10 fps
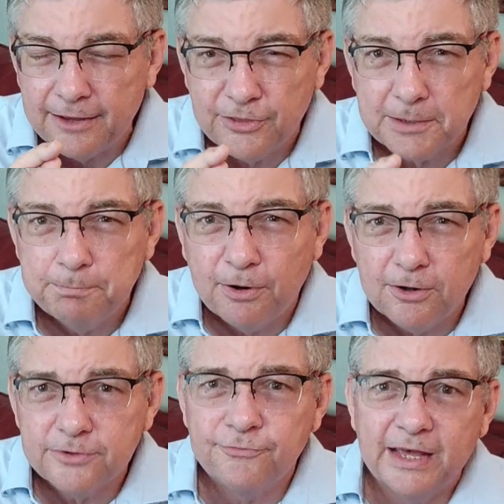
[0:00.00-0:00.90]
I think
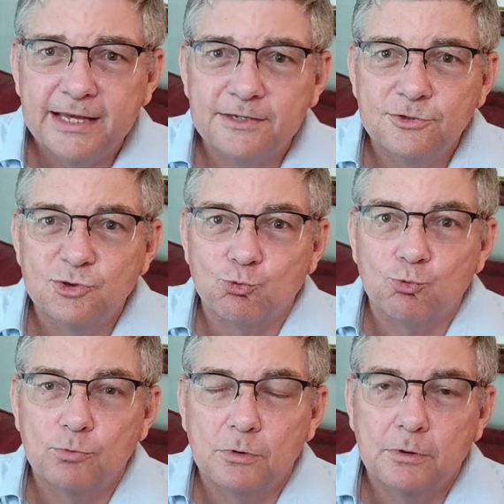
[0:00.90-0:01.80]
part of that is
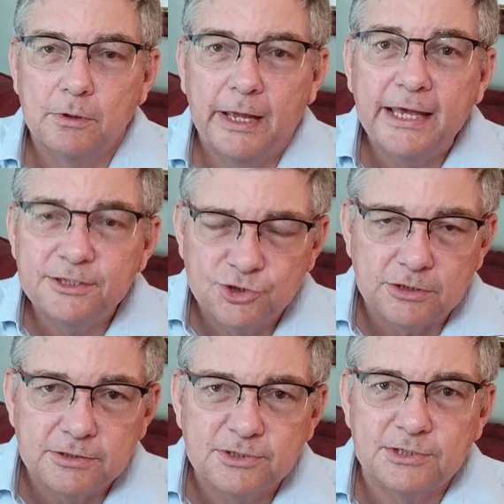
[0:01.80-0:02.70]

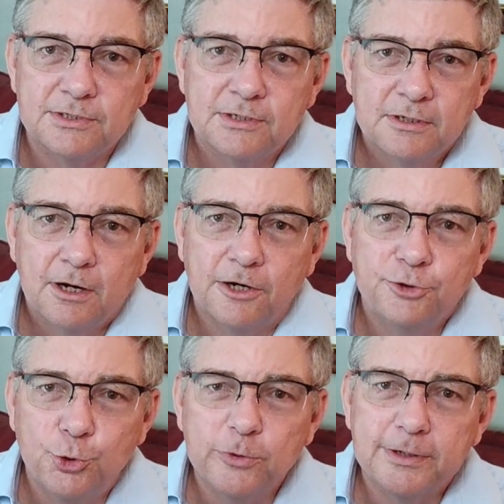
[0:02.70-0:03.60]
agents
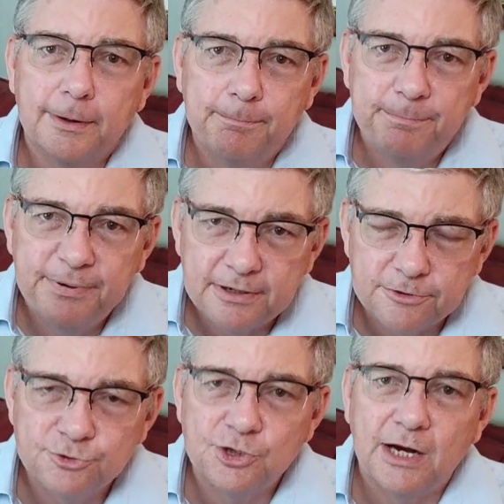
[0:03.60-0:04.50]
are doing a
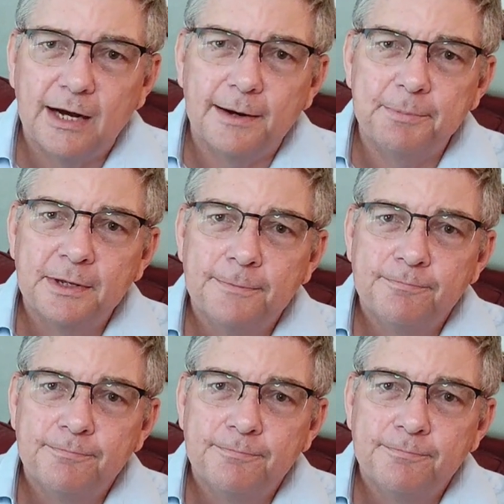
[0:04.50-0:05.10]
better job